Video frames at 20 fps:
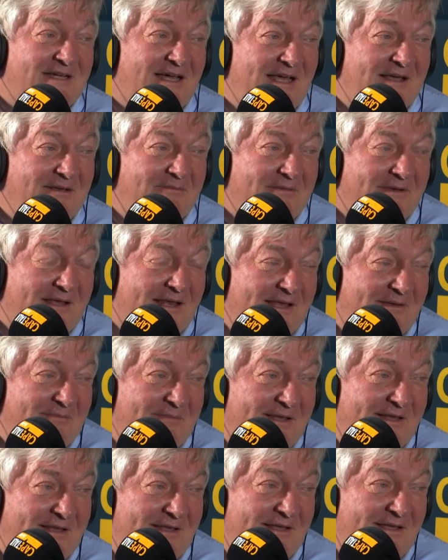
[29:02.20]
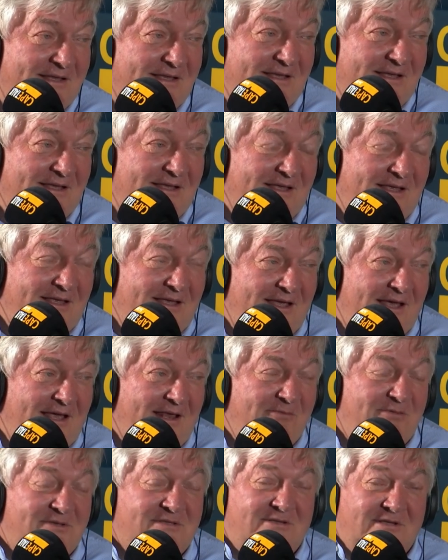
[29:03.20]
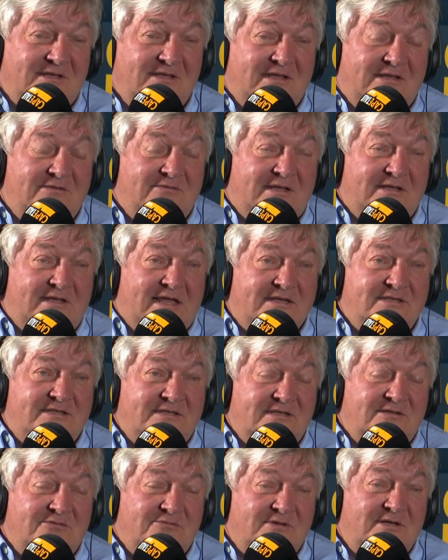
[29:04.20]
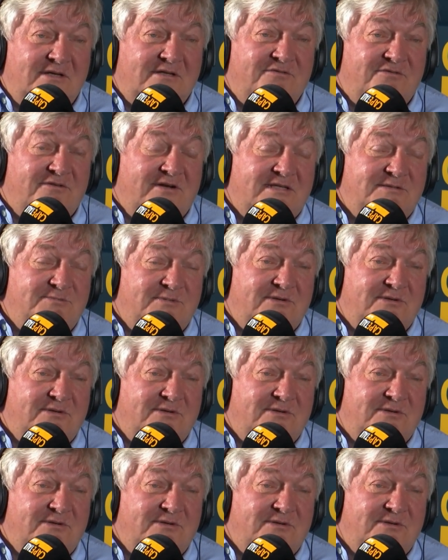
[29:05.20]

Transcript: guy, get him in. And it actually did work for us,